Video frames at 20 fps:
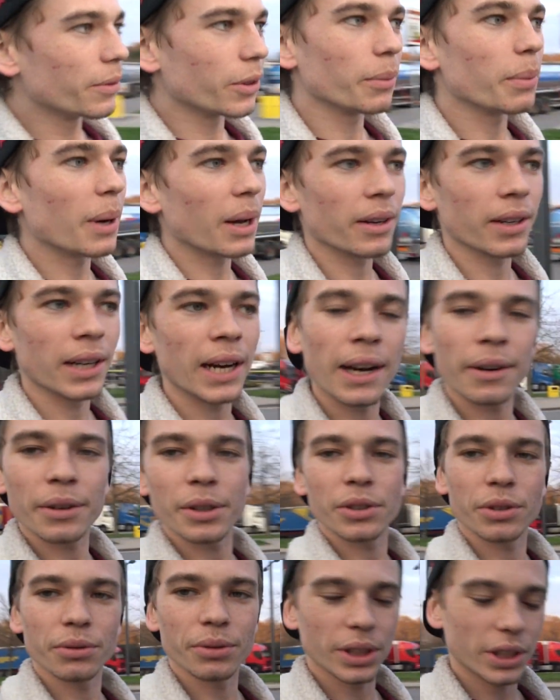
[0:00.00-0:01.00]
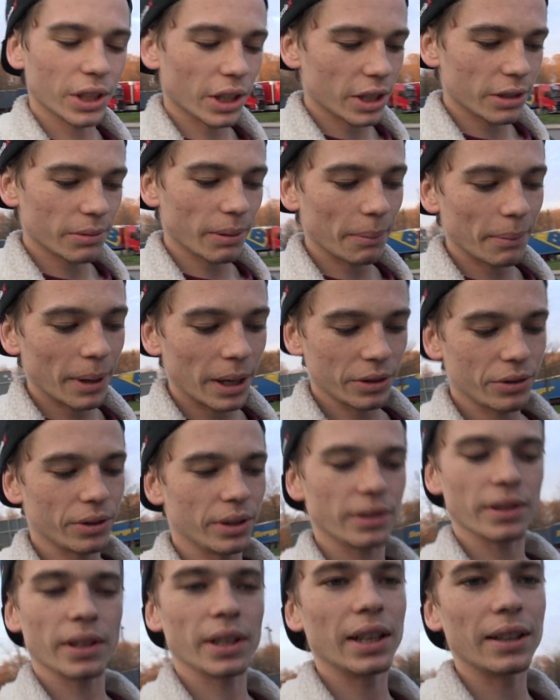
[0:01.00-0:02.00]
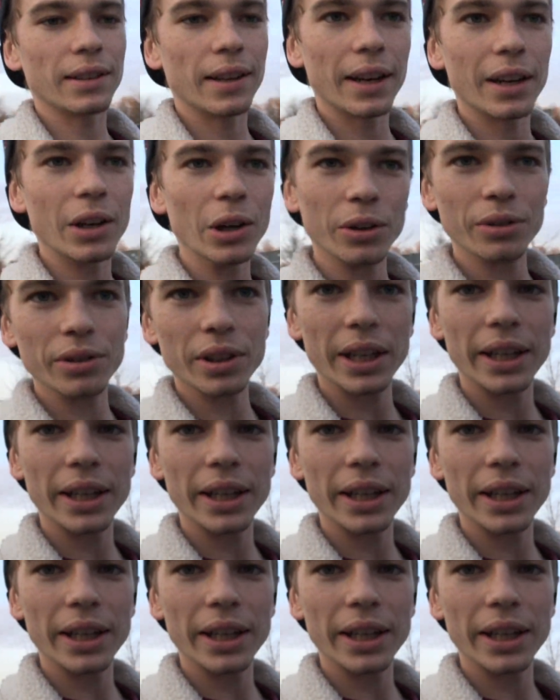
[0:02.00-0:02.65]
for about an hour to recharge my batteries and then take over